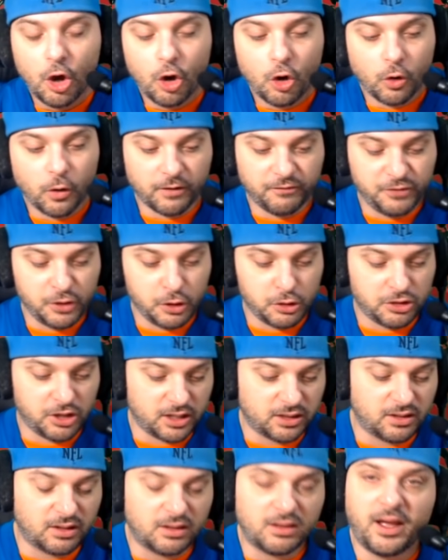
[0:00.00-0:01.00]
or if you
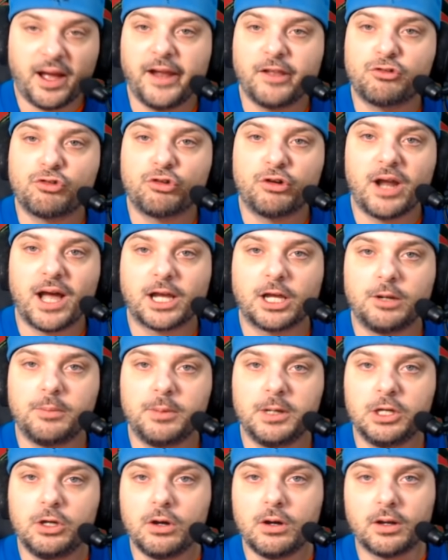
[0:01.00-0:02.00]
thought the Lions were not going to
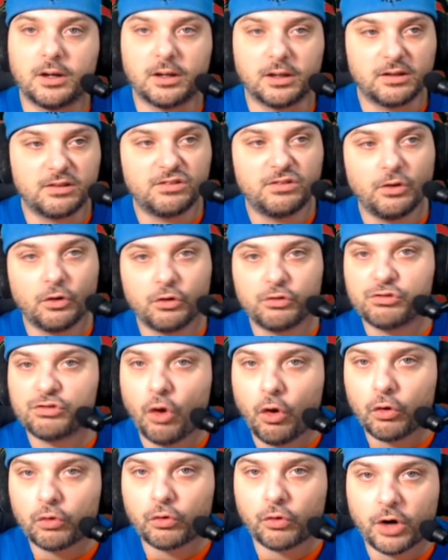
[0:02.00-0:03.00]
be good, it's still
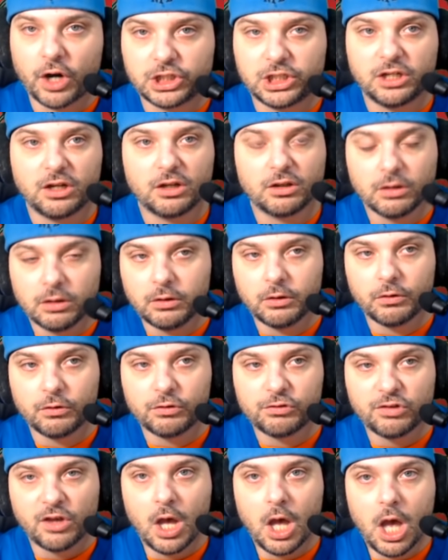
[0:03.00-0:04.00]
soul crushing to
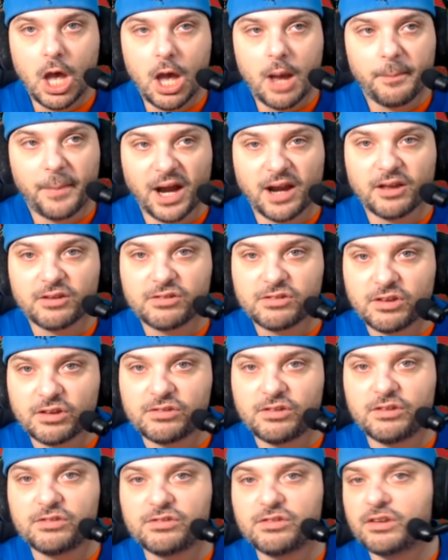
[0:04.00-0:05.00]
lose by a
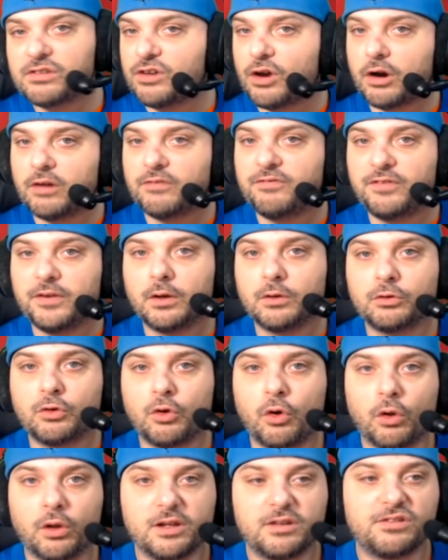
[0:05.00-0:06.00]
66-yard field
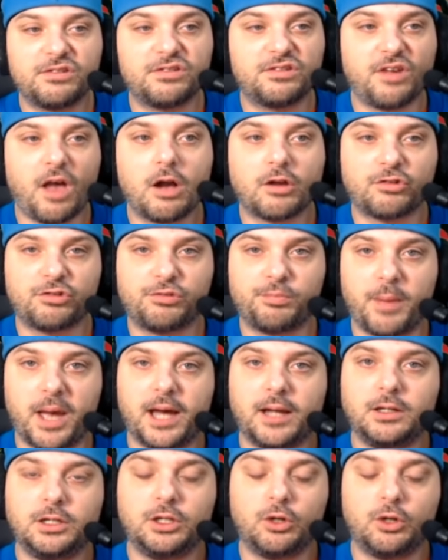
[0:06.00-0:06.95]
goal. It sucks, man.